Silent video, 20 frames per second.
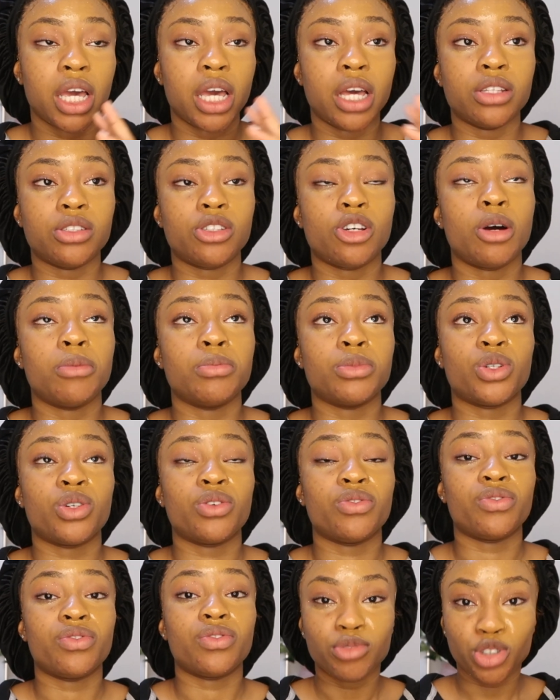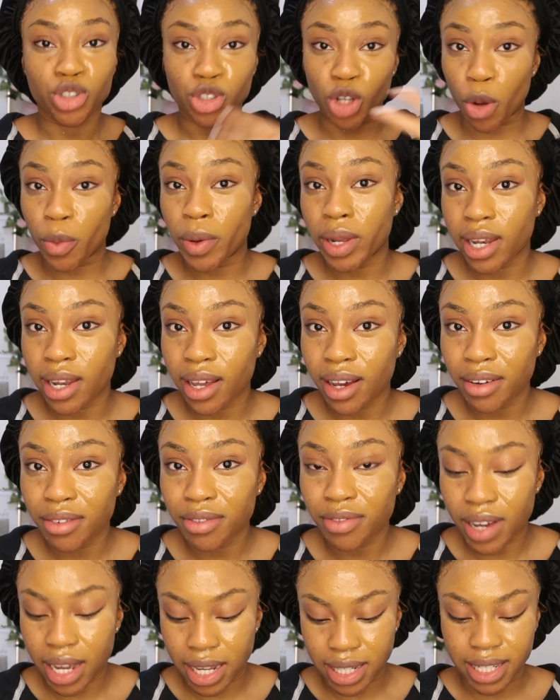in terms of showing
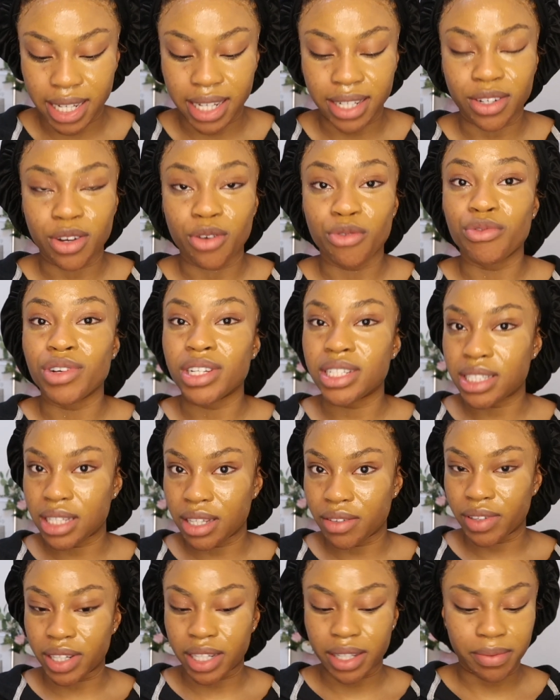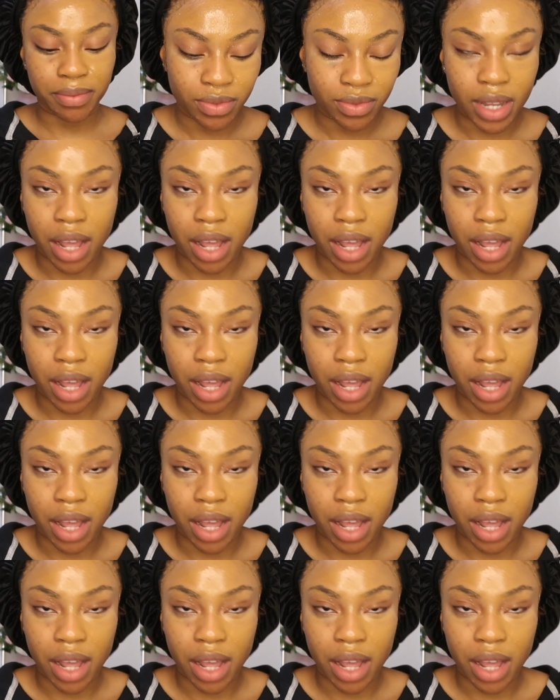love and then receiving it.